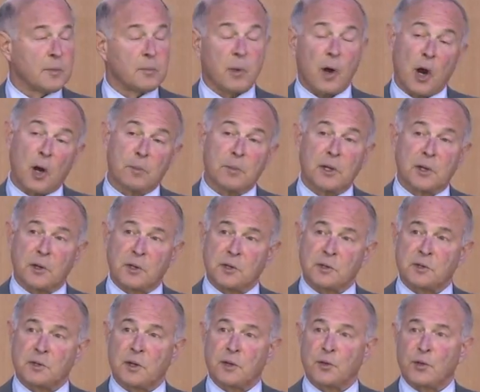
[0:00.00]
in part
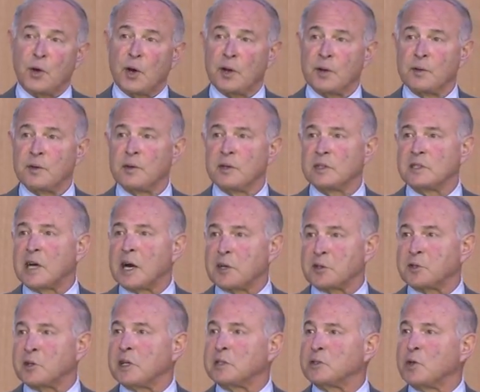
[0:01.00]
because he thought a lot
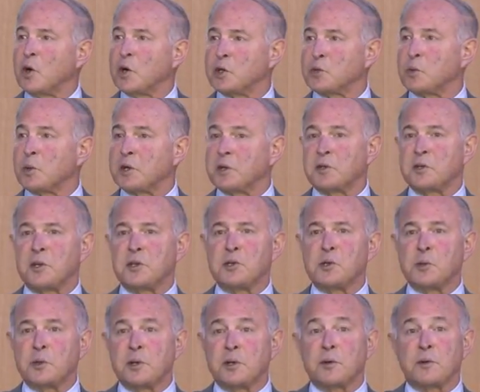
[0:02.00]
of state laws will
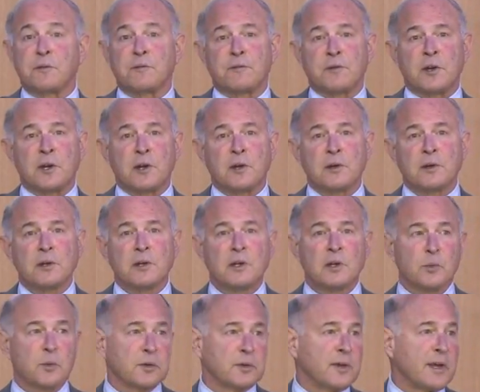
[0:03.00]
continue to interfere
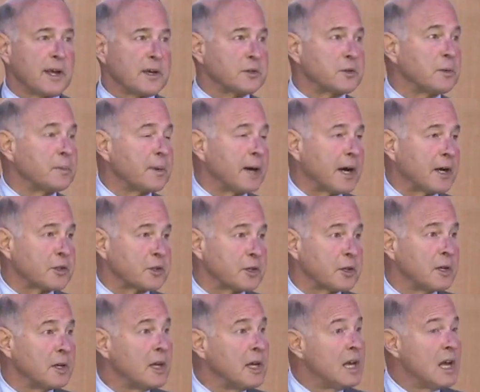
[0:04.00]
with national
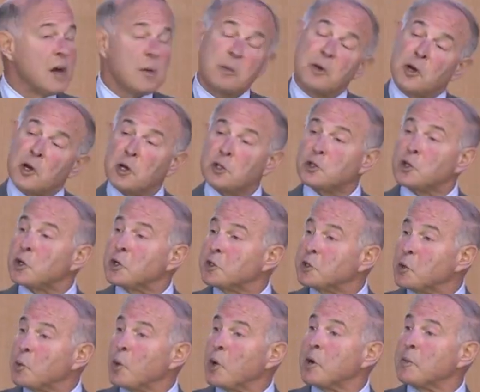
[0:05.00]
policy, but also because
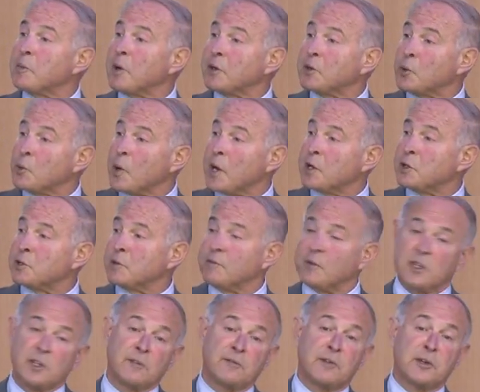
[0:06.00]
he worried about the rights of
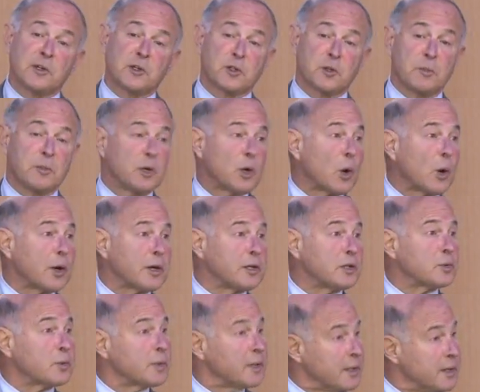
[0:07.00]
individuals and
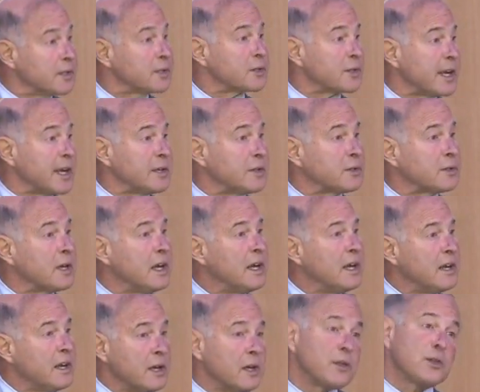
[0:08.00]
minorities within the states.
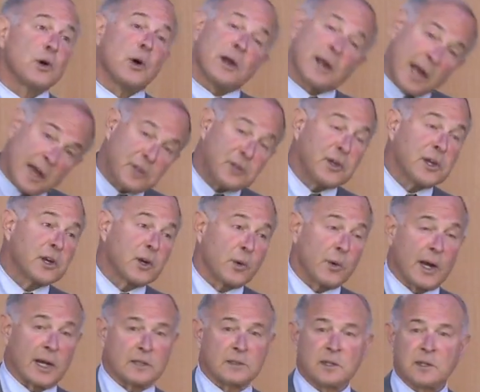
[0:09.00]
He thought, I think
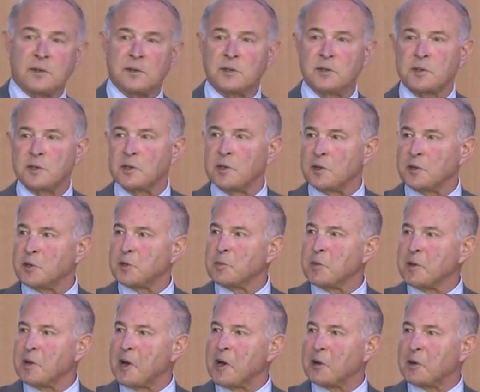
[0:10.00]
correctly, this, you know, this
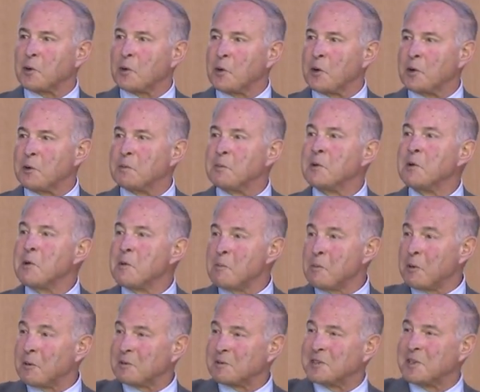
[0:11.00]
may not accord
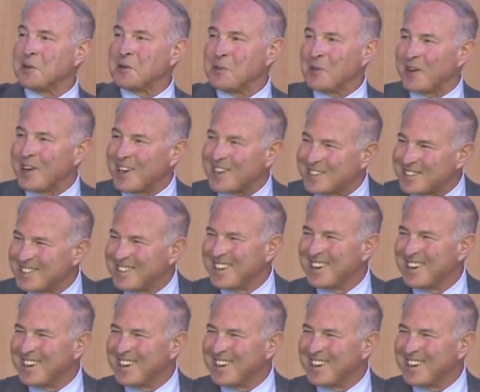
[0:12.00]
perfectly well